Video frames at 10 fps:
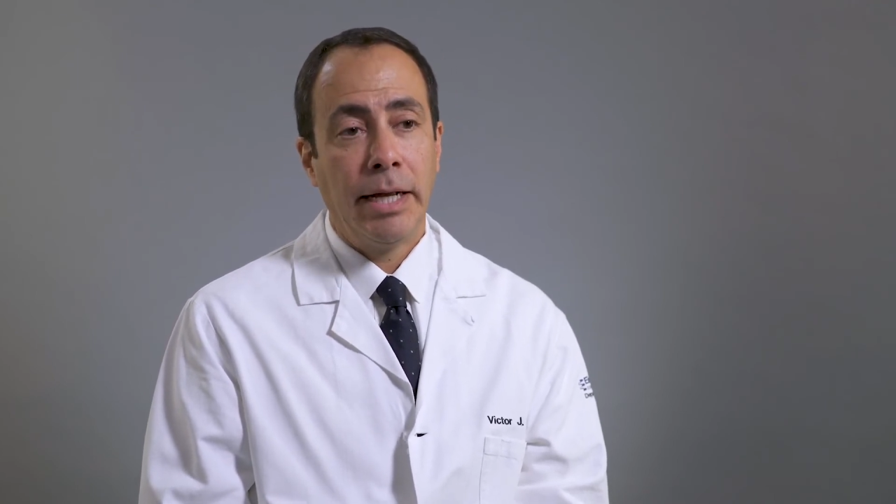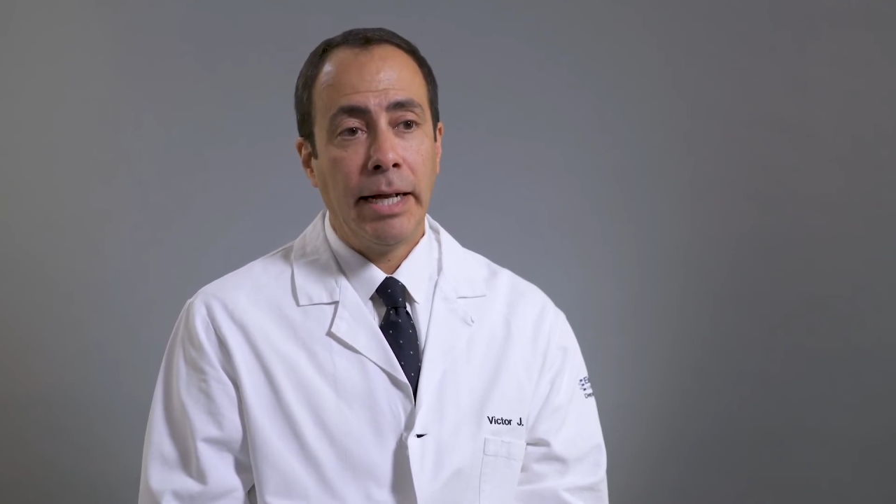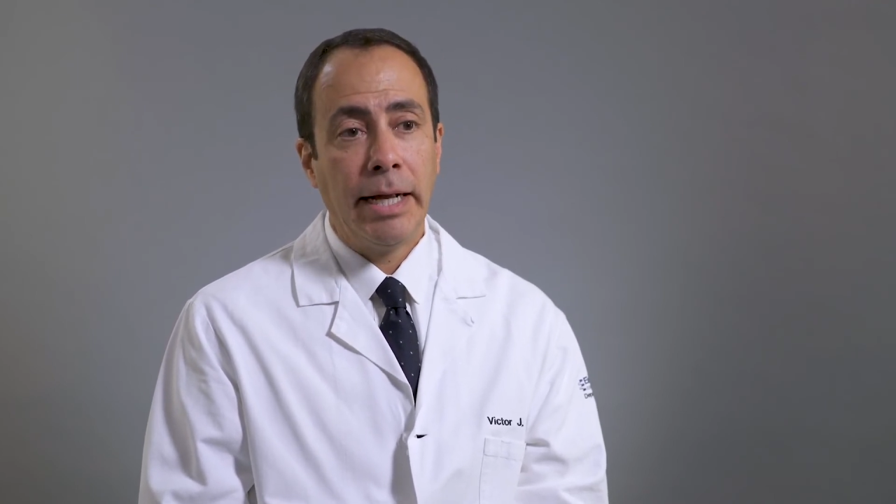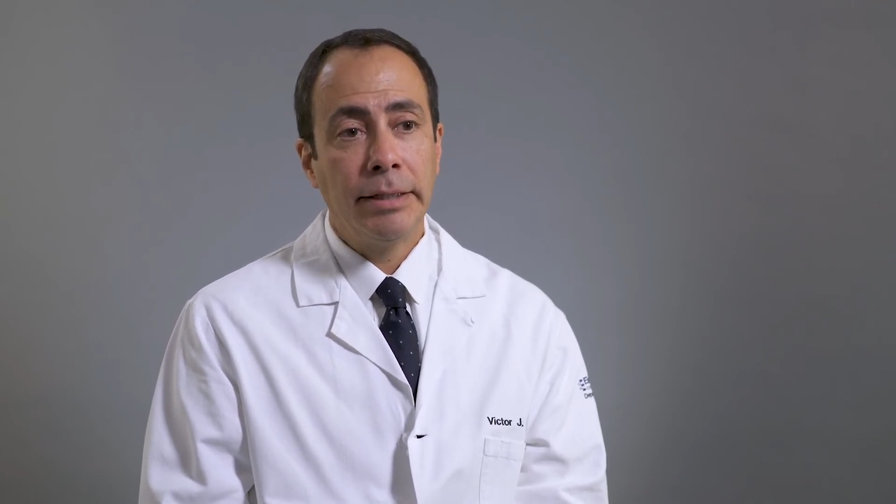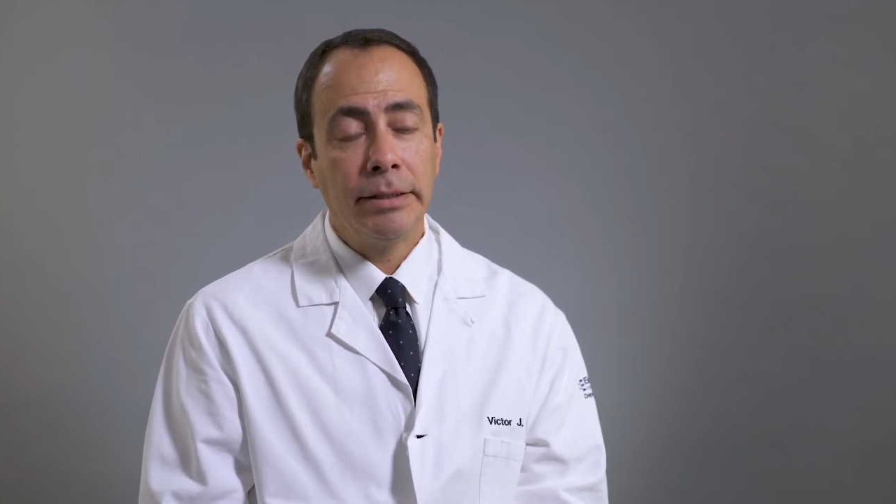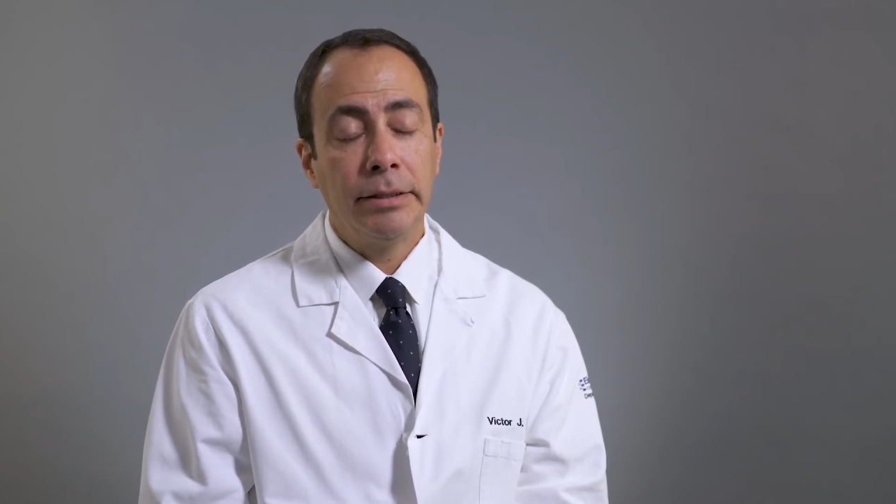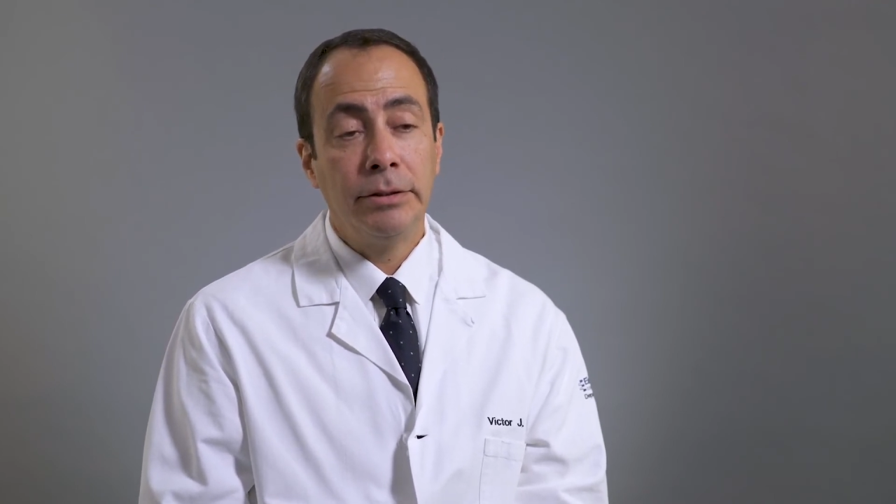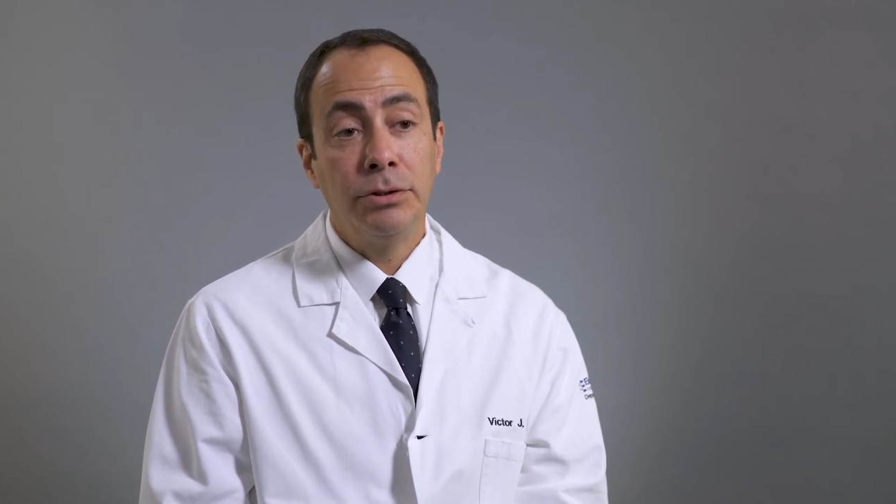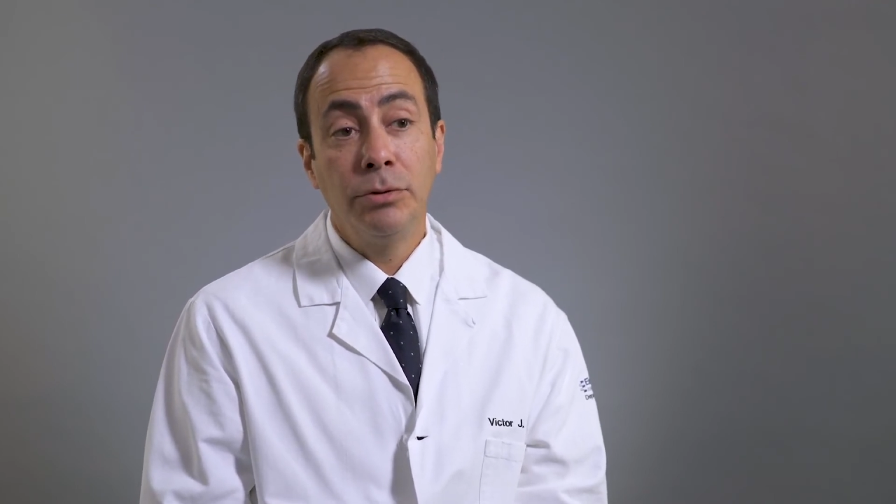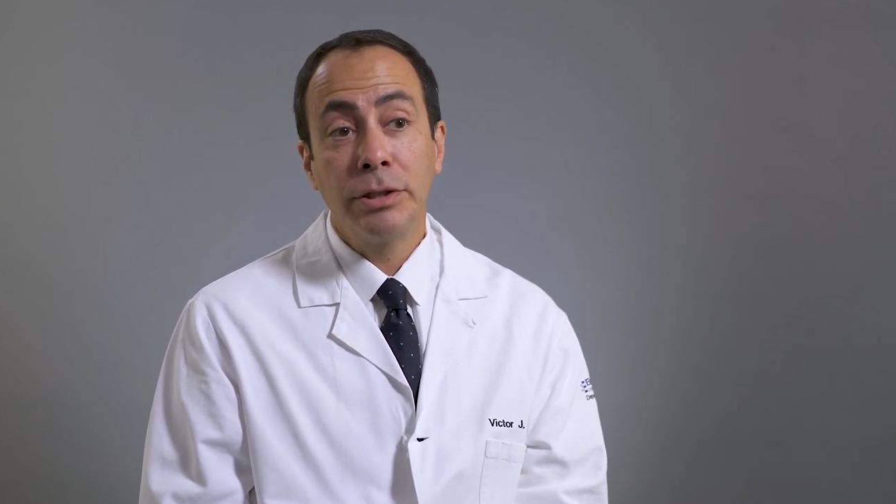And
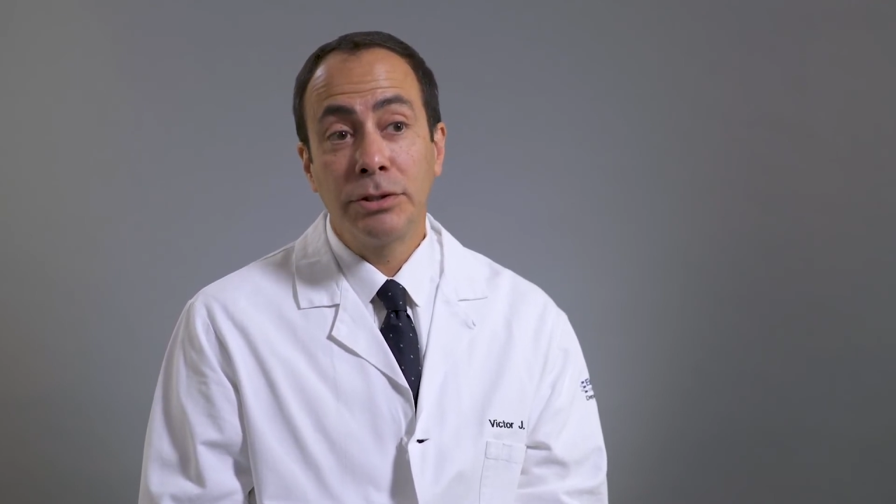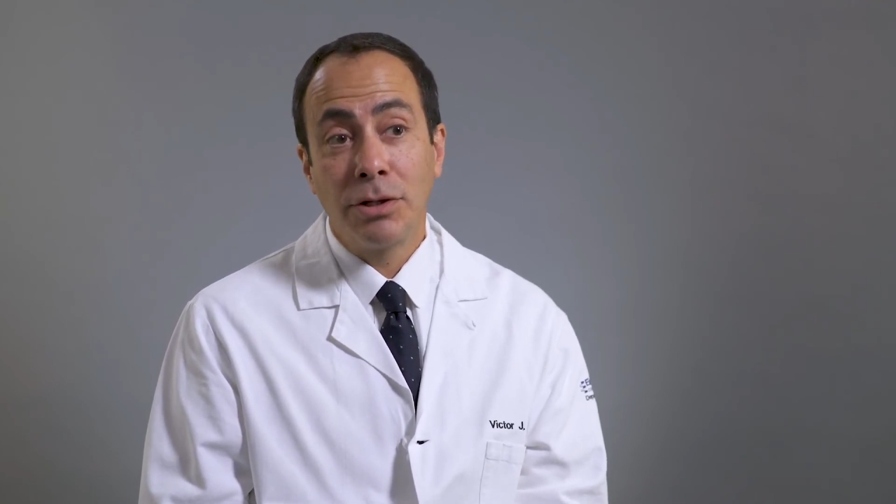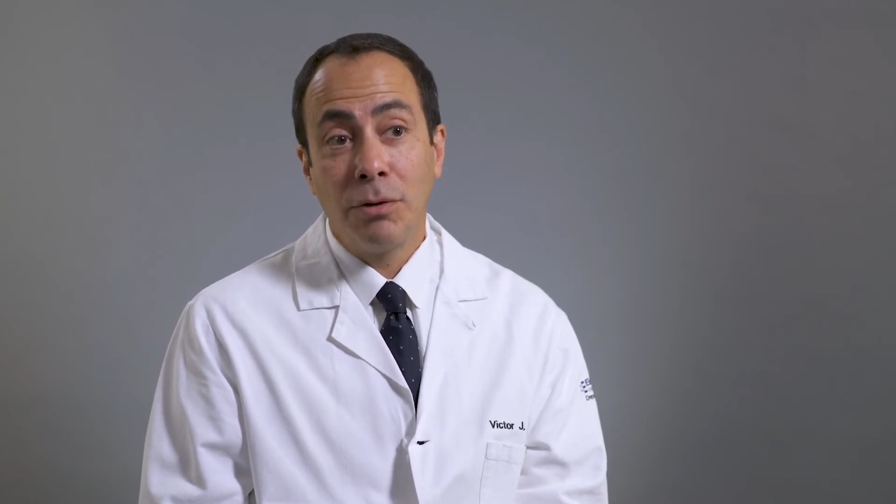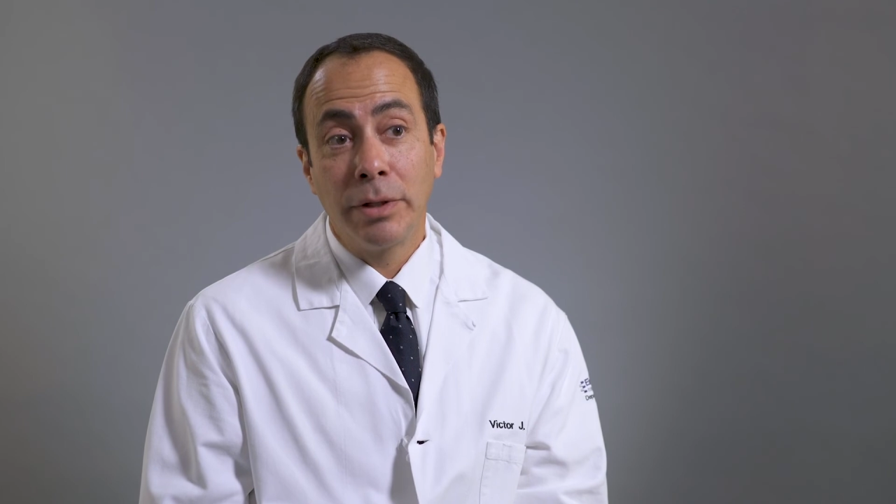in doing so,